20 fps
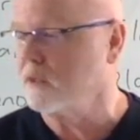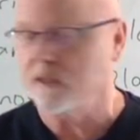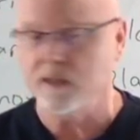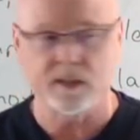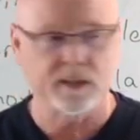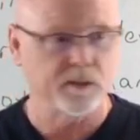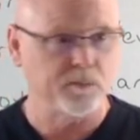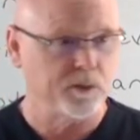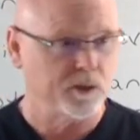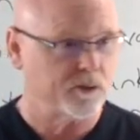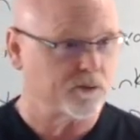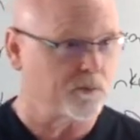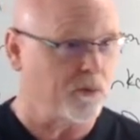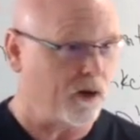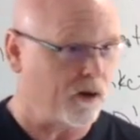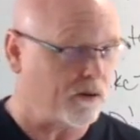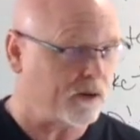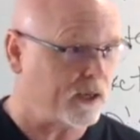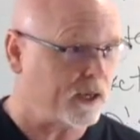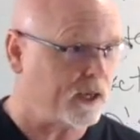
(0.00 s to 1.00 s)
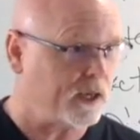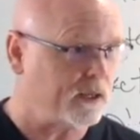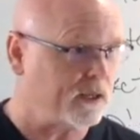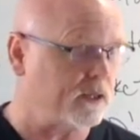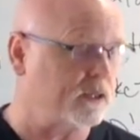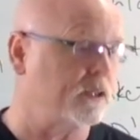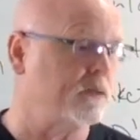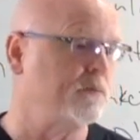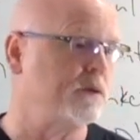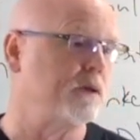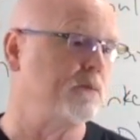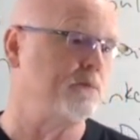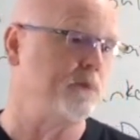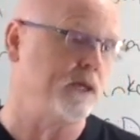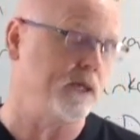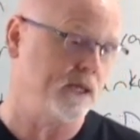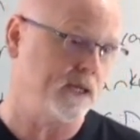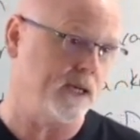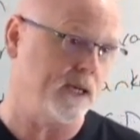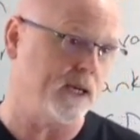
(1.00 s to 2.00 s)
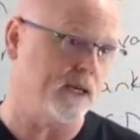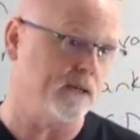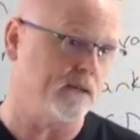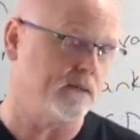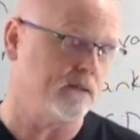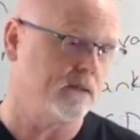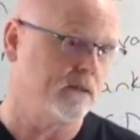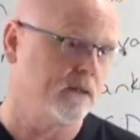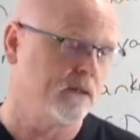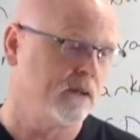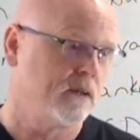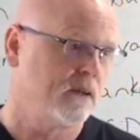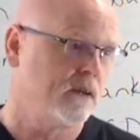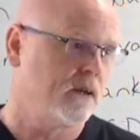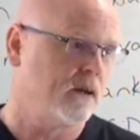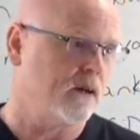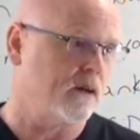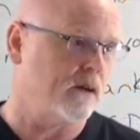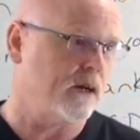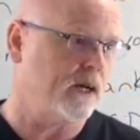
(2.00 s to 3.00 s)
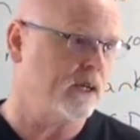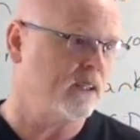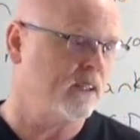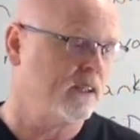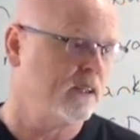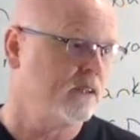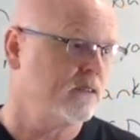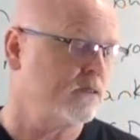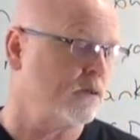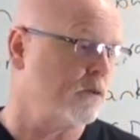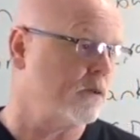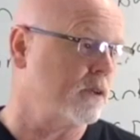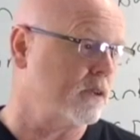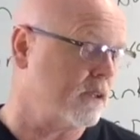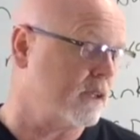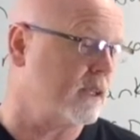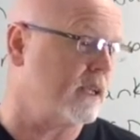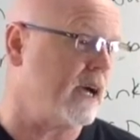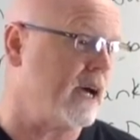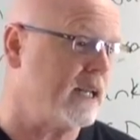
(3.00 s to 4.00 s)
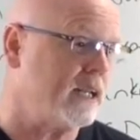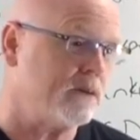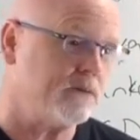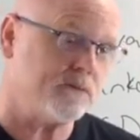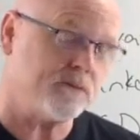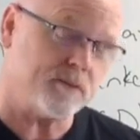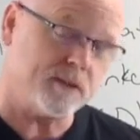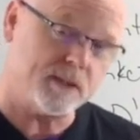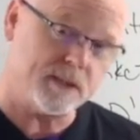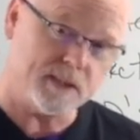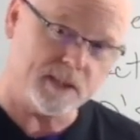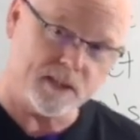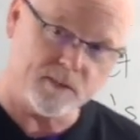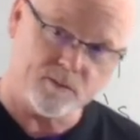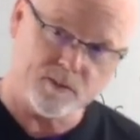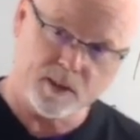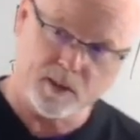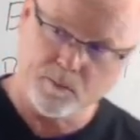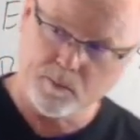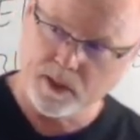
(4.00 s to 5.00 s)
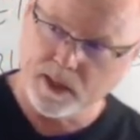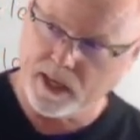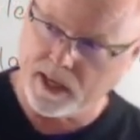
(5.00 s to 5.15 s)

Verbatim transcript: It could be a small can, it could be a big can. All right? So kind of give them the